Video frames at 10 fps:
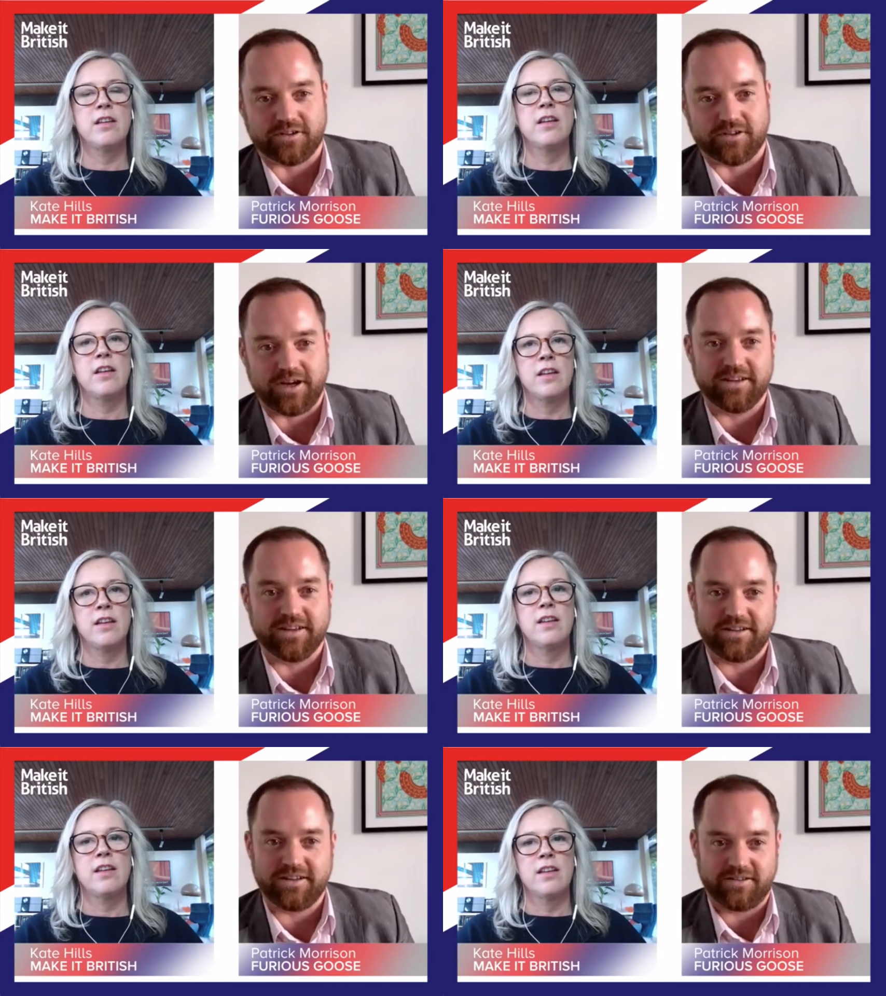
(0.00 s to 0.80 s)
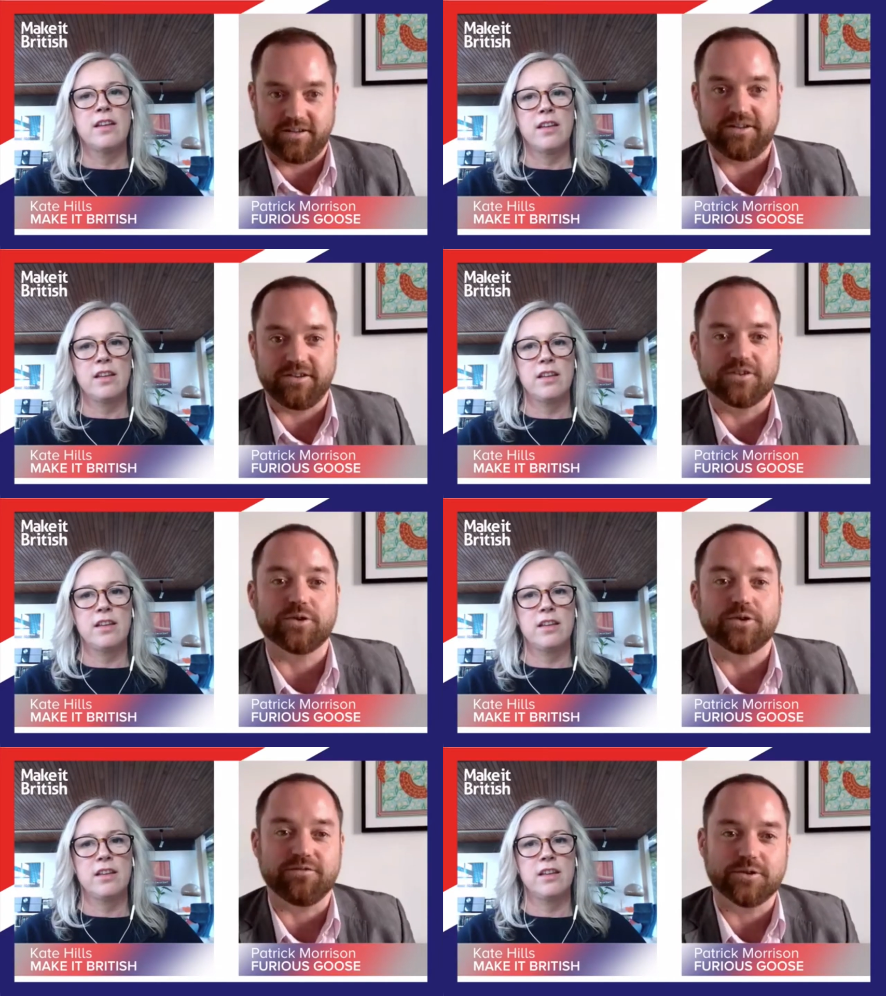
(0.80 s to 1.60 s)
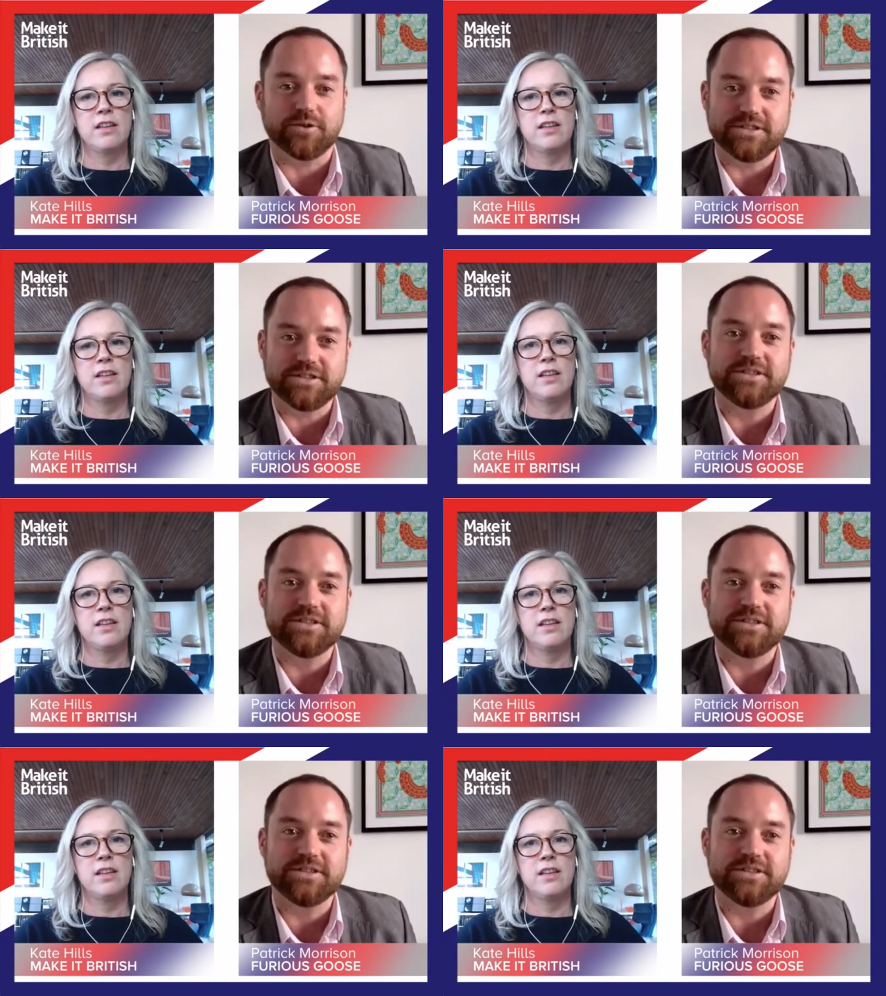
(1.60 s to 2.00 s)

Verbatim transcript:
Speaker 1: great. They, they do the talking for you.